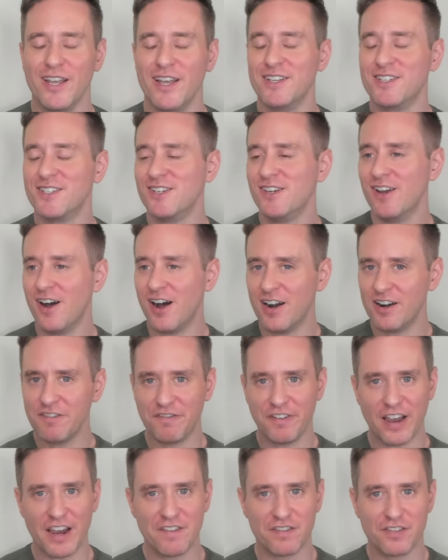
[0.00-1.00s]
It's not a
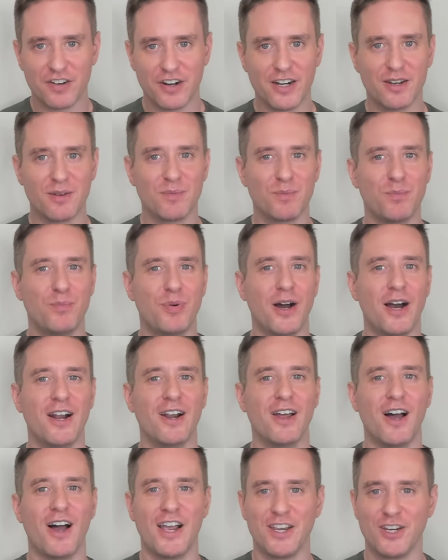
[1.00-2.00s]
favorite,
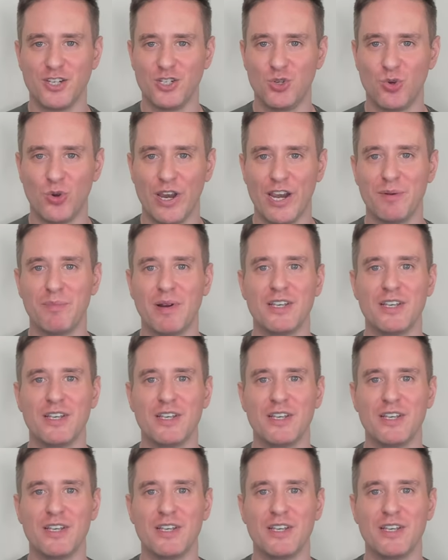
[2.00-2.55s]
but I enjoy it.